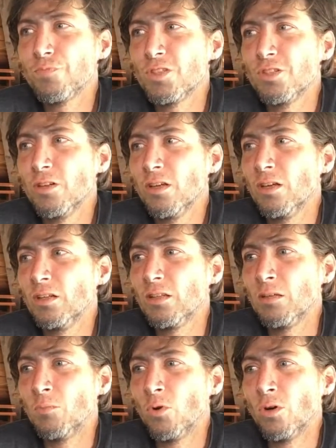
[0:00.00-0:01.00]
show you
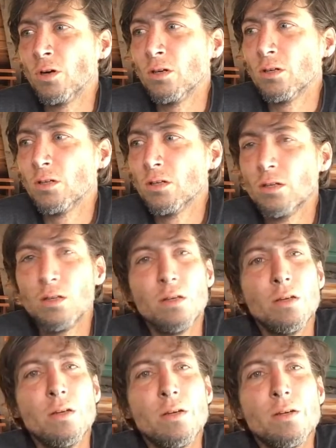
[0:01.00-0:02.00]
anything more.
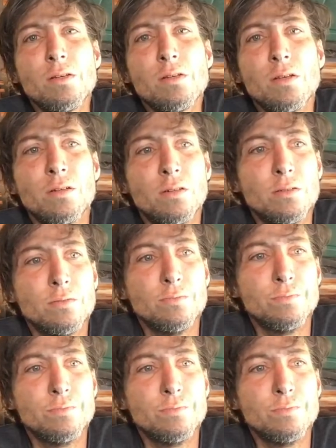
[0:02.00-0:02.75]
So